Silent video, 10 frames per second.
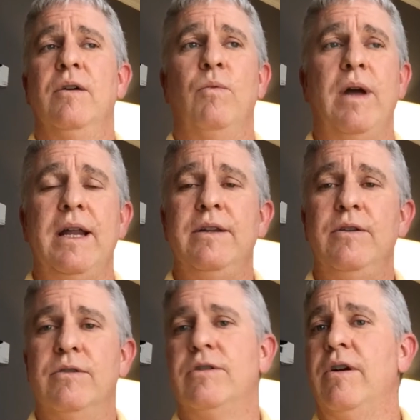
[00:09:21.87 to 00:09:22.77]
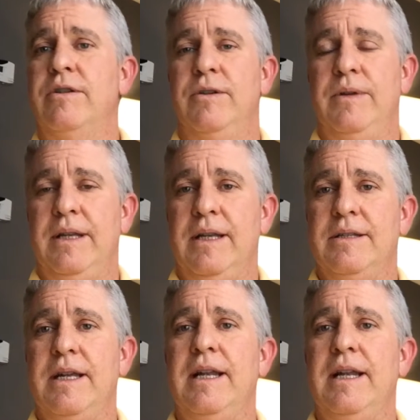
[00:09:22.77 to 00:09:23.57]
when you start doing this.